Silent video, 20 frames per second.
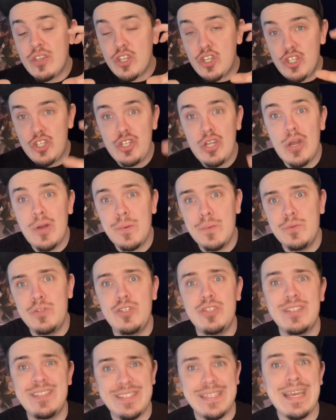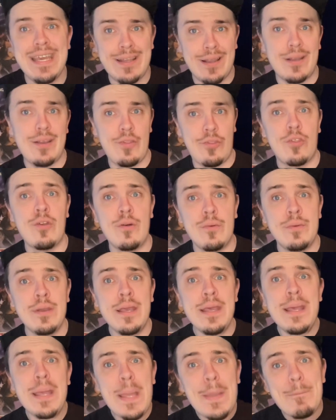the show, should stand on its own
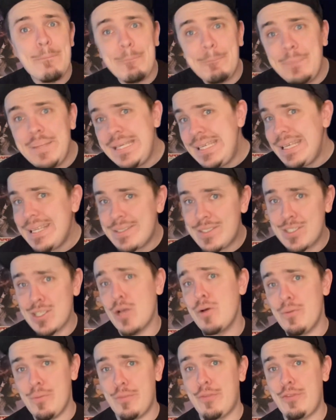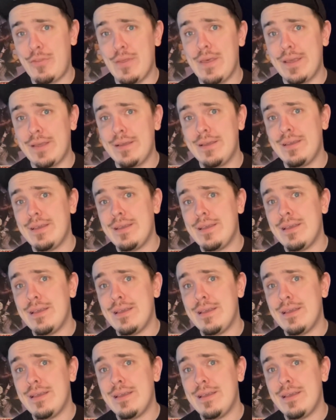and be its own thing.